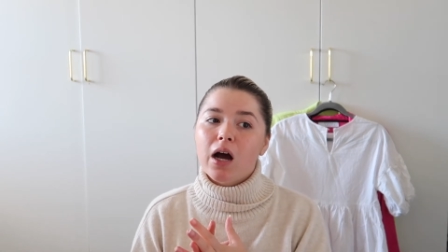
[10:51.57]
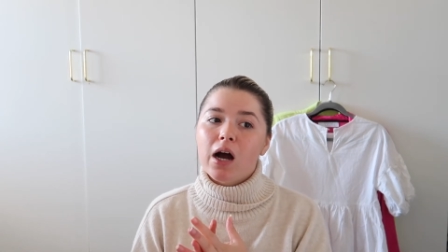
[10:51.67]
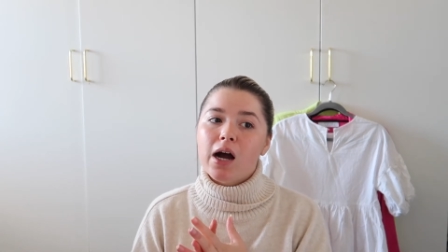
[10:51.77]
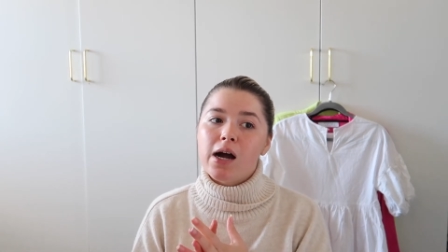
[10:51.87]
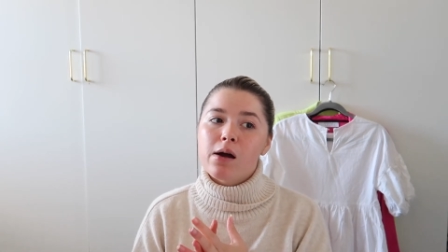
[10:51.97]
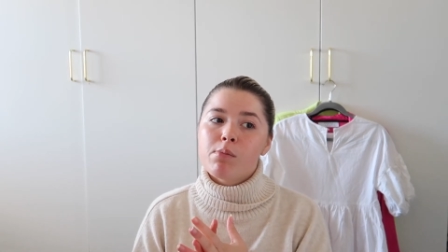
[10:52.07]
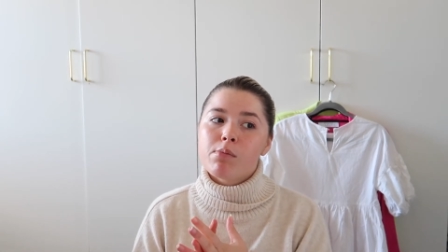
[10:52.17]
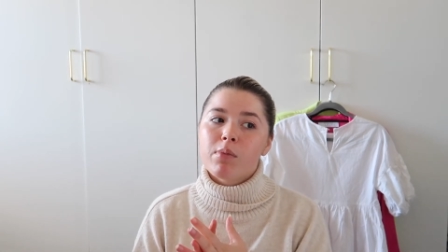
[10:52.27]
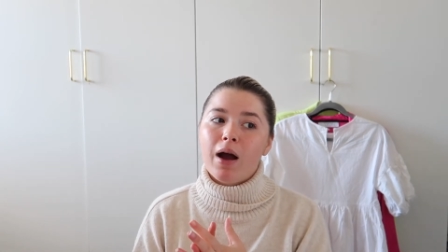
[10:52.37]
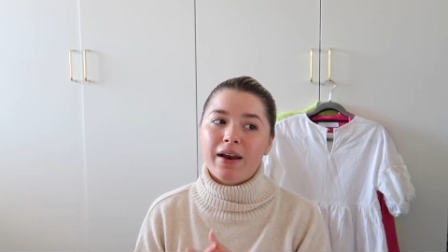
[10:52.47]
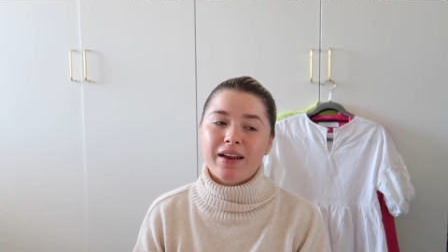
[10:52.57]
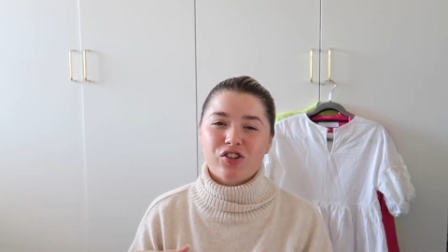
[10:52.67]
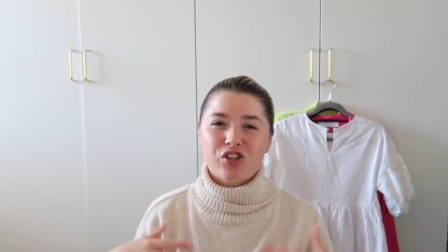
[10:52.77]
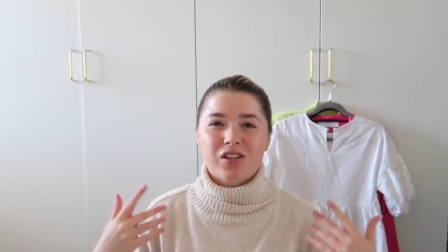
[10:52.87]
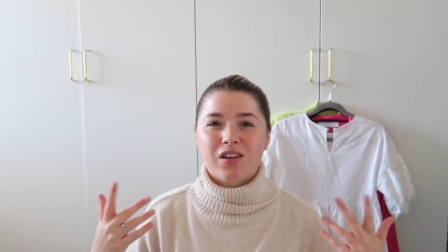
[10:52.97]
And it's
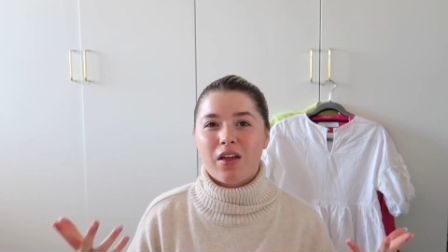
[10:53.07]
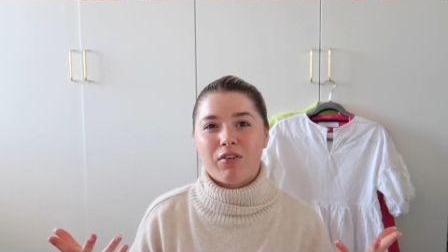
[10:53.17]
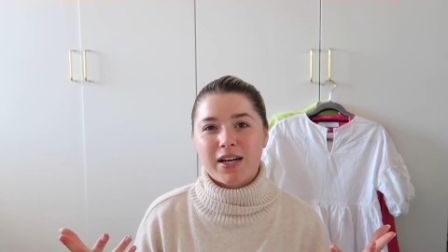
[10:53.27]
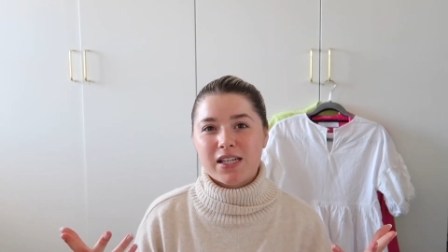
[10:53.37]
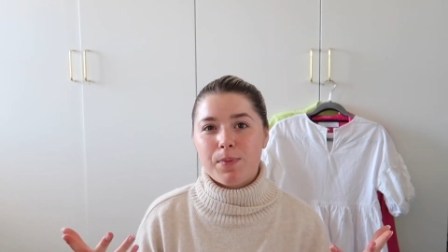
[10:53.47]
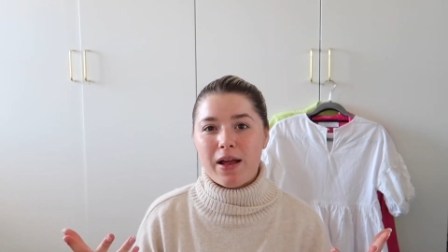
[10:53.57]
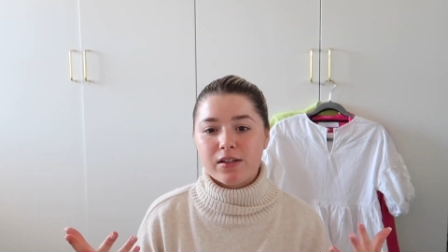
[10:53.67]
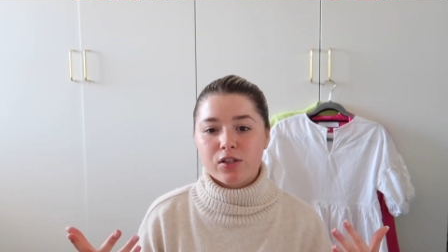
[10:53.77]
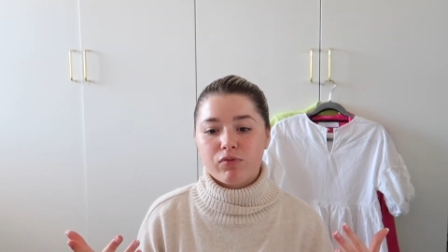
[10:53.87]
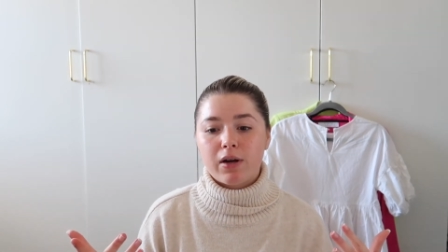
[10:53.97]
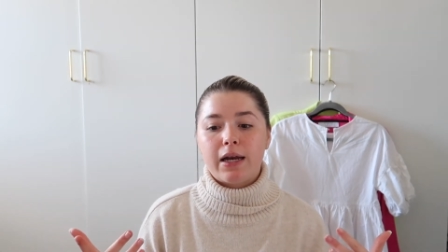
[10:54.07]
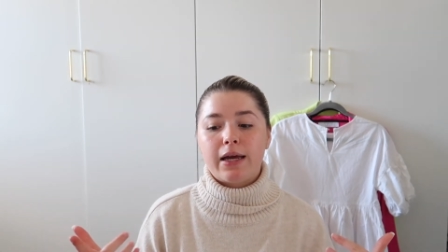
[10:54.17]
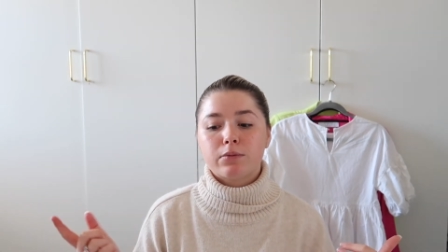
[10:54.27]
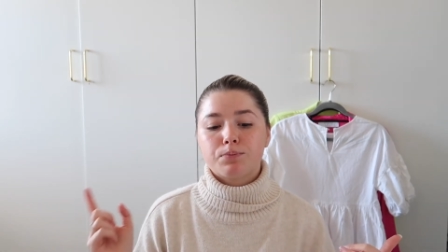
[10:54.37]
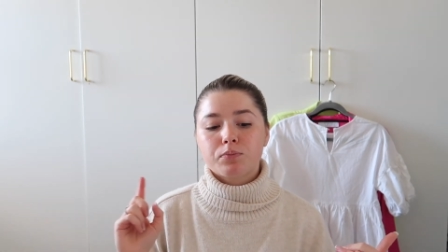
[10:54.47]
just another expense,
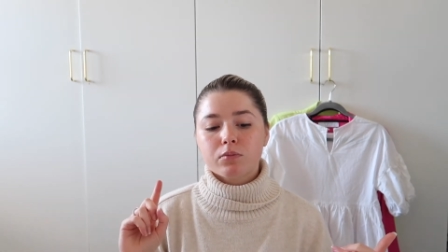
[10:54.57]
really.